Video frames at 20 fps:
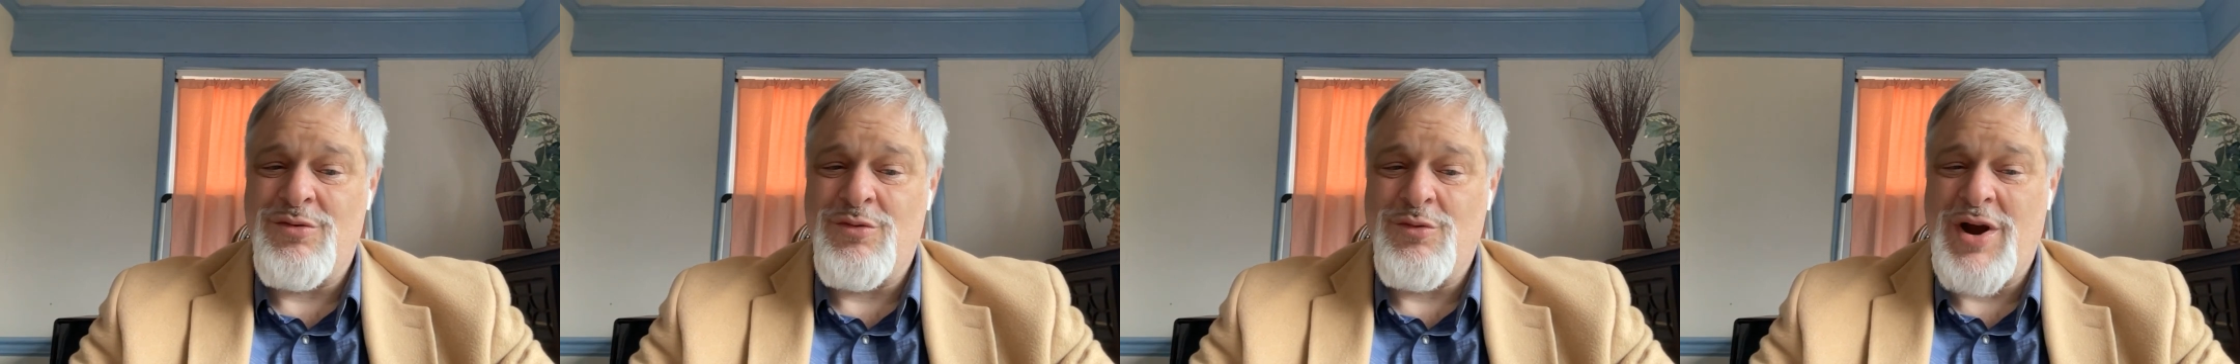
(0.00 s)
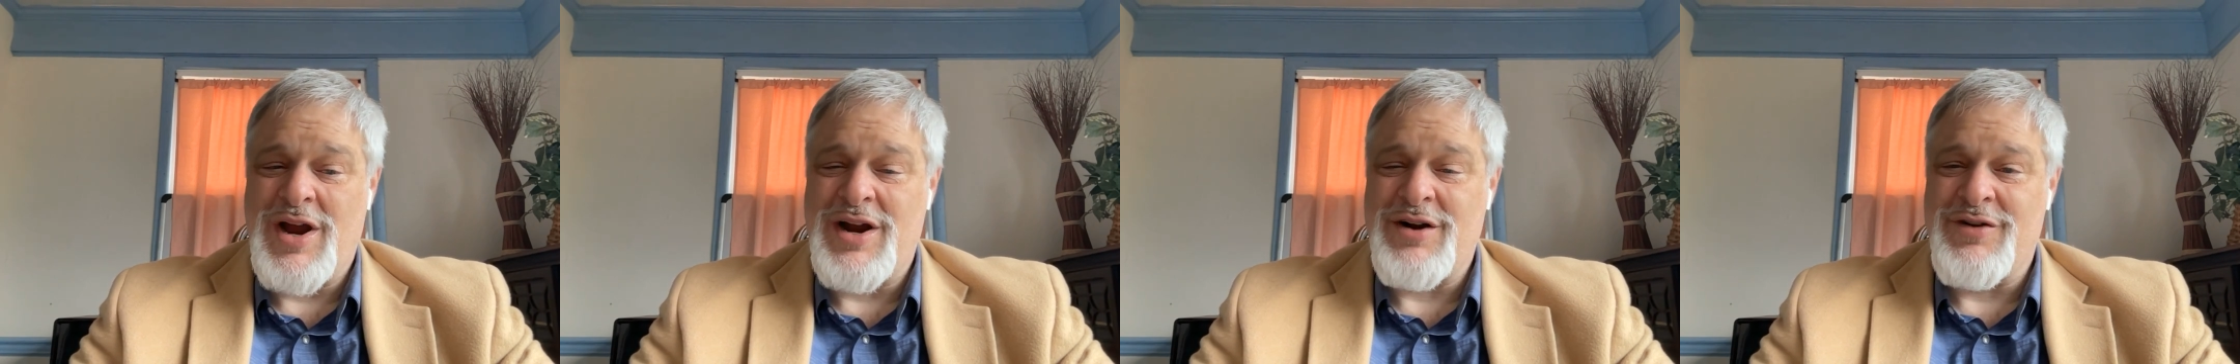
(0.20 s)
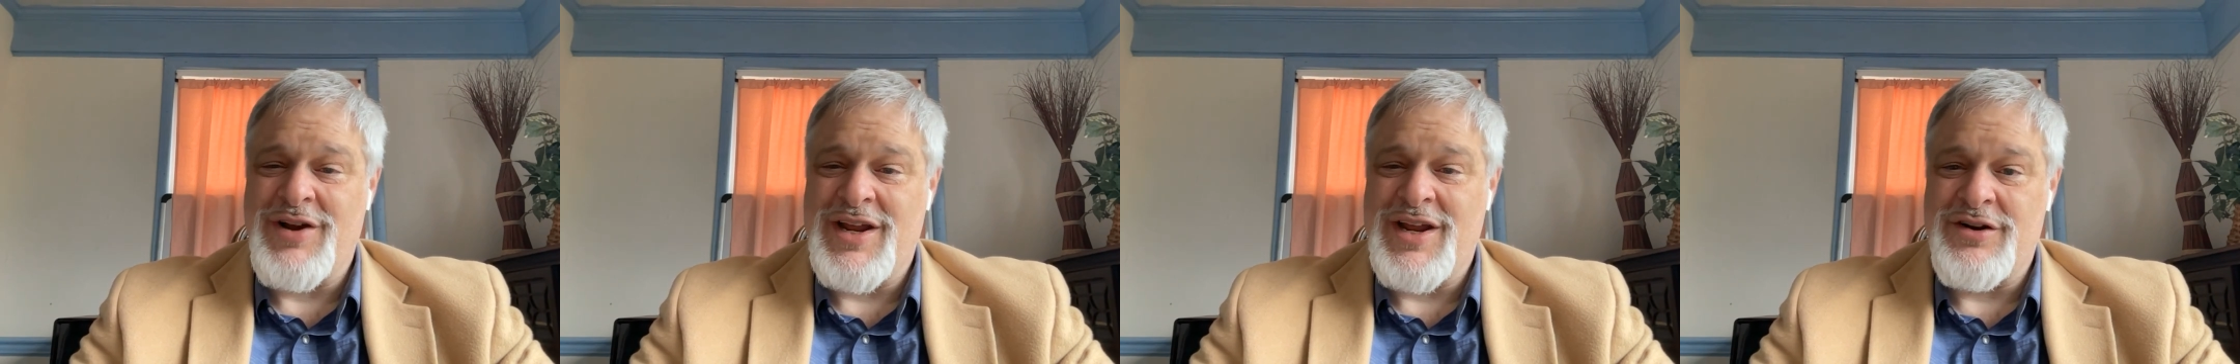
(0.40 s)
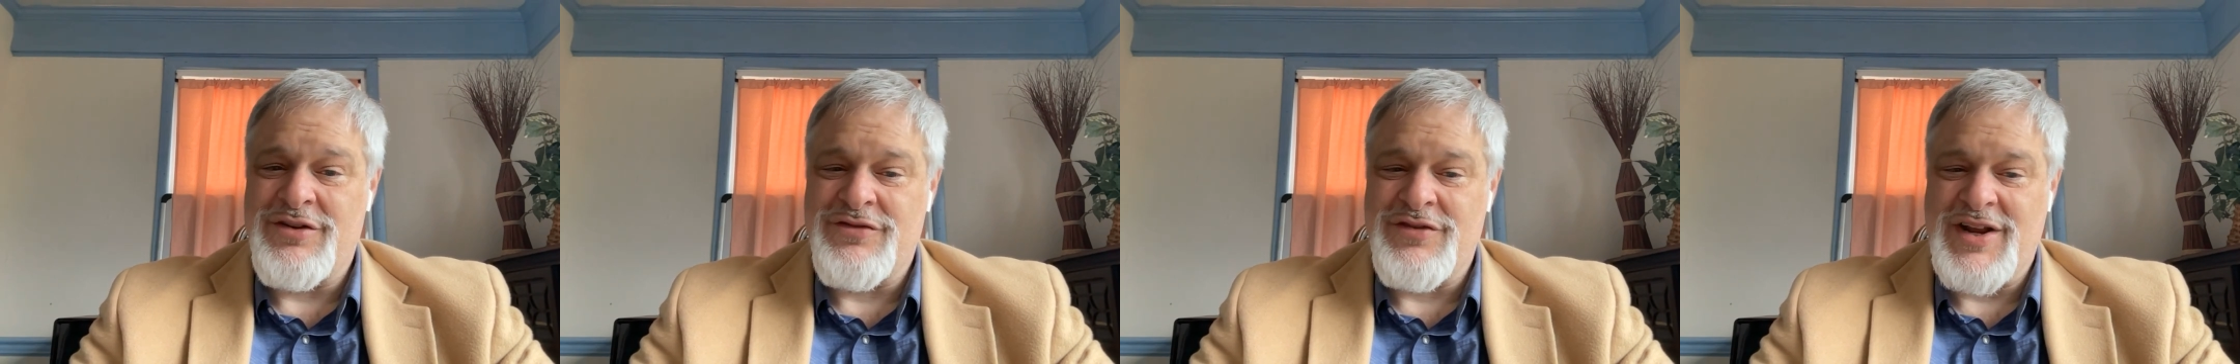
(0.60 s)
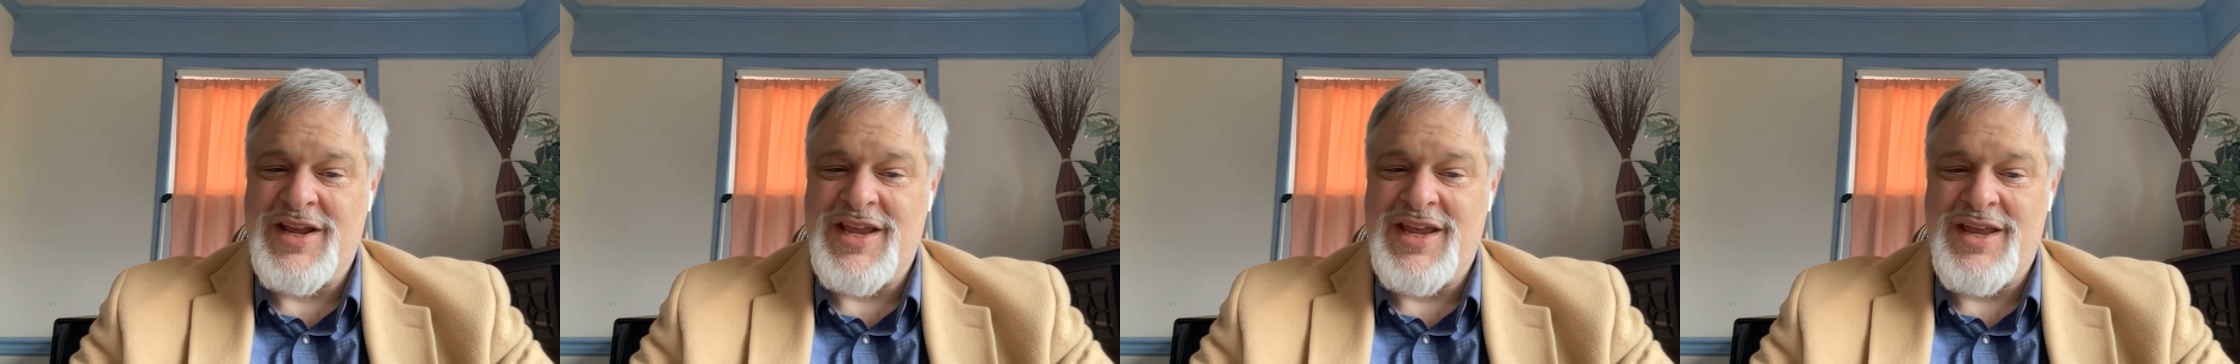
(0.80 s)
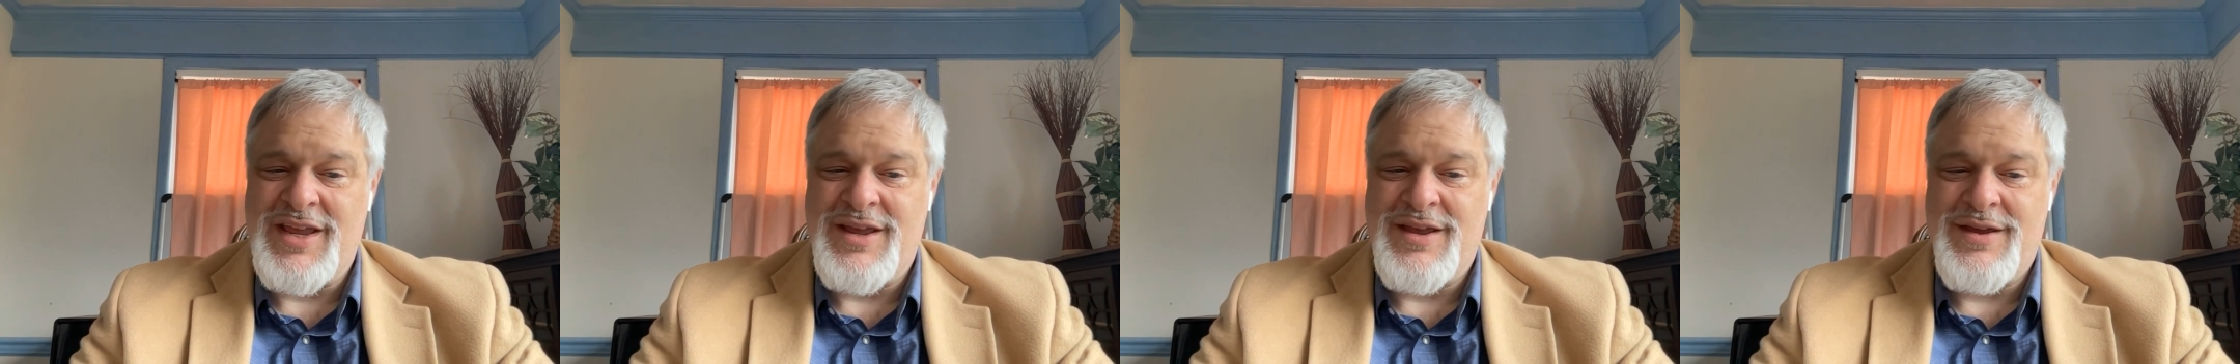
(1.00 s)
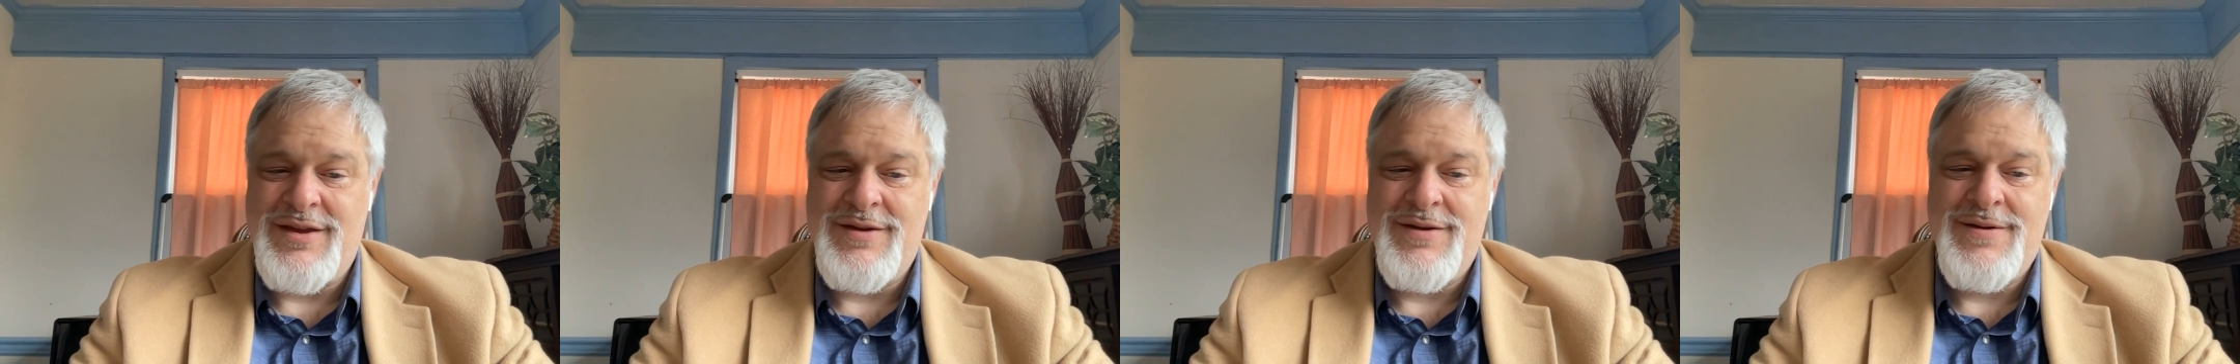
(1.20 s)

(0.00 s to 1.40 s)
wiry and tricky.